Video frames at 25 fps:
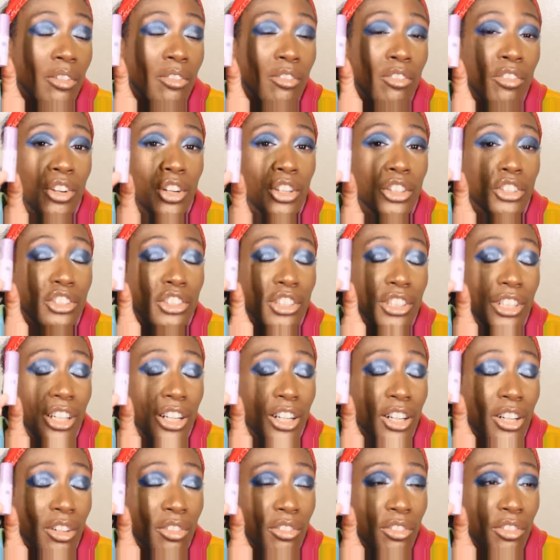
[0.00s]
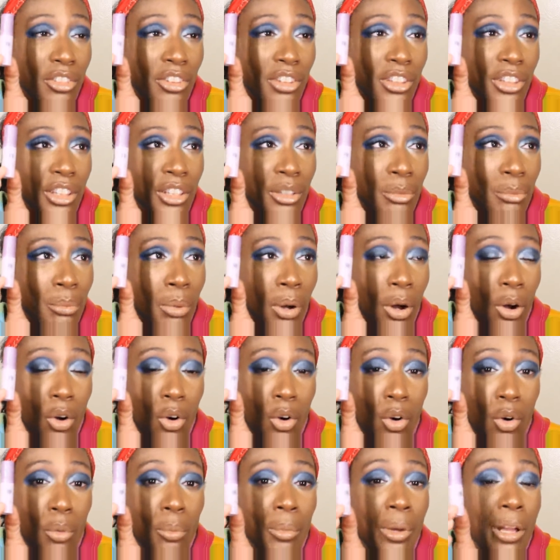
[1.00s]
version of the
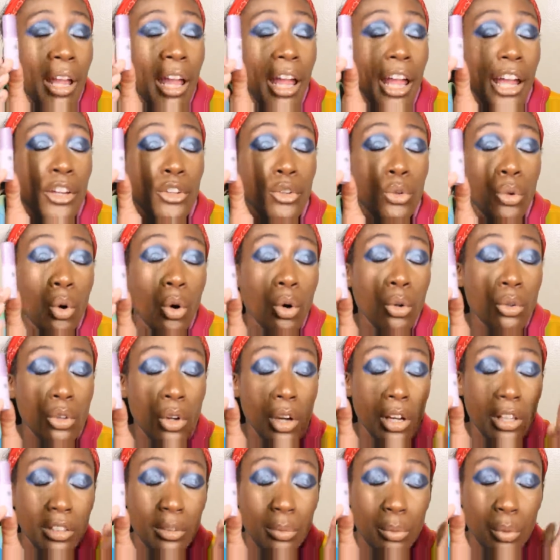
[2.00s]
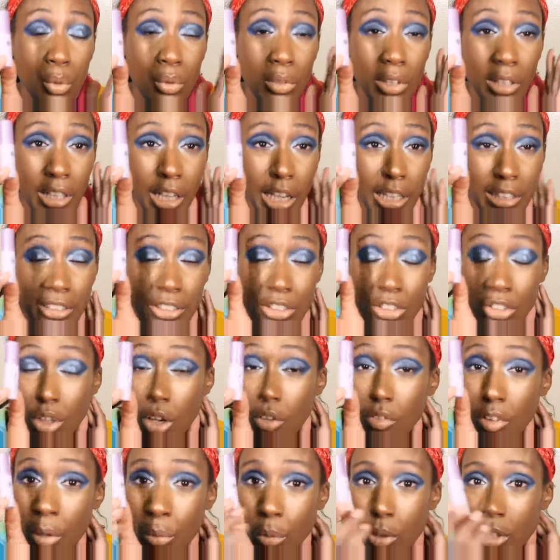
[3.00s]
balm and you all know how smooth and nice and
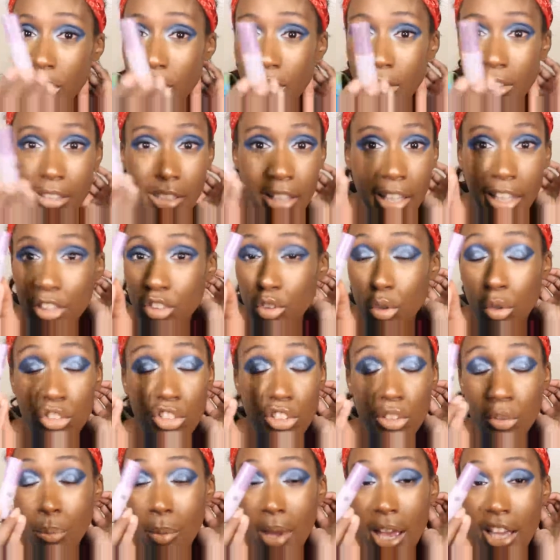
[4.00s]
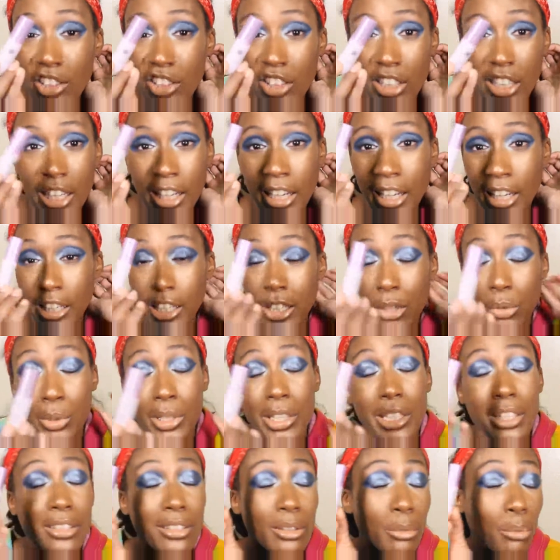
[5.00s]
soft that went into the skin so just imagine it in a
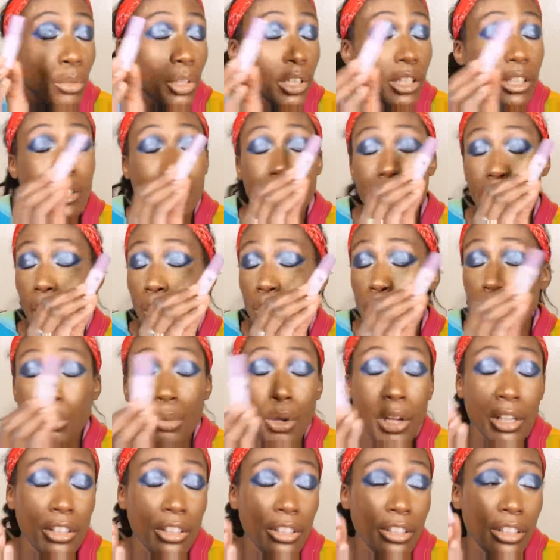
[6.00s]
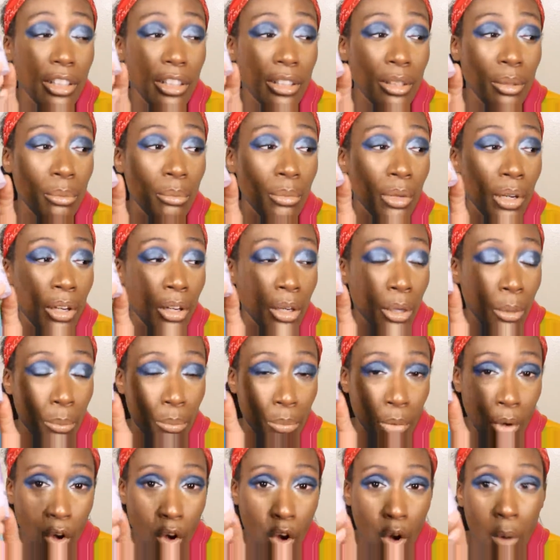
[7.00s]
liquid it's a million times better than the um,
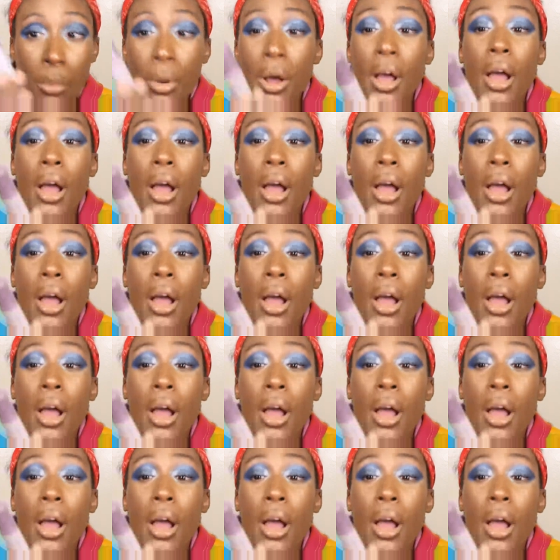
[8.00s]
balm